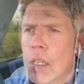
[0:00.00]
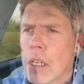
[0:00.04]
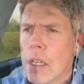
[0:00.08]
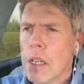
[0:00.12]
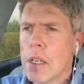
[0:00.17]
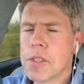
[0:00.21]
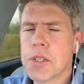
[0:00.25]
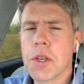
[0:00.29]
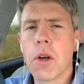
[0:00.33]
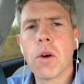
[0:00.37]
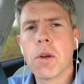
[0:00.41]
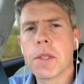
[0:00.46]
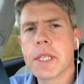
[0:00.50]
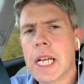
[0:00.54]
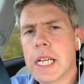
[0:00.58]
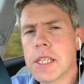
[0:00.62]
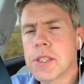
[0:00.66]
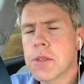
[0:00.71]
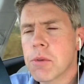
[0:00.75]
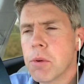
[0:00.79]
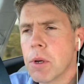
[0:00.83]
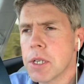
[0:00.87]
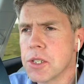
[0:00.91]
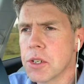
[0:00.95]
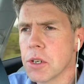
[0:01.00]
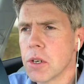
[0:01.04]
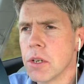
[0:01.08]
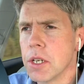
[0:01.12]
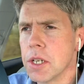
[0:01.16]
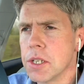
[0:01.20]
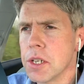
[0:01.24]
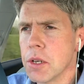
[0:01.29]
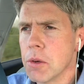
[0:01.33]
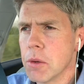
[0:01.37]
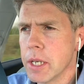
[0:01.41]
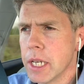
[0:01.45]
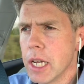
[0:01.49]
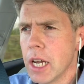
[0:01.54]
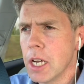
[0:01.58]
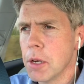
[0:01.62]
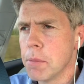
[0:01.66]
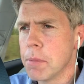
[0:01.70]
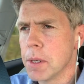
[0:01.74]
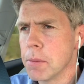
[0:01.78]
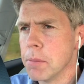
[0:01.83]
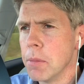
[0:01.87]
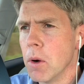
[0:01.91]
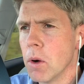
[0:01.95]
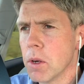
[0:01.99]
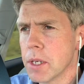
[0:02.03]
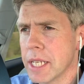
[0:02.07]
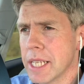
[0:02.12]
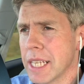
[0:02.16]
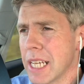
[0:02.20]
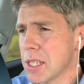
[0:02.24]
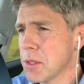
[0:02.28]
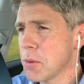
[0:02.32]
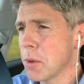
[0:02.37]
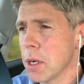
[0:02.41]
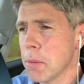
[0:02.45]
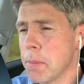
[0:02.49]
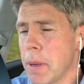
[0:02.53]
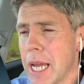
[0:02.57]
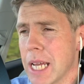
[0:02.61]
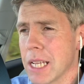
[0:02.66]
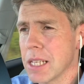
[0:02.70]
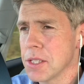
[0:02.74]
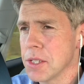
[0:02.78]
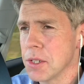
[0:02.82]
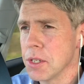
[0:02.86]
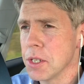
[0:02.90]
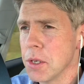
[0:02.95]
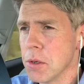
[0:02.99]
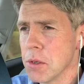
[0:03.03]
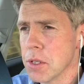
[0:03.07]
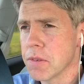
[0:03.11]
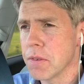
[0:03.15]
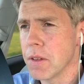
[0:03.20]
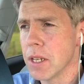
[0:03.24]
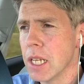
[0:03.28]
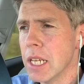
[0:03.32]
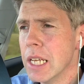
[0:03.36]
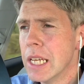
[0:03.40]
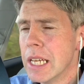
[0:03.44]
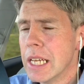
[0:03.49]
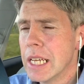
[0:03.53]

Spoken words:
So that's what you're going to do in hybrid mode, and that's where the paddles are useful.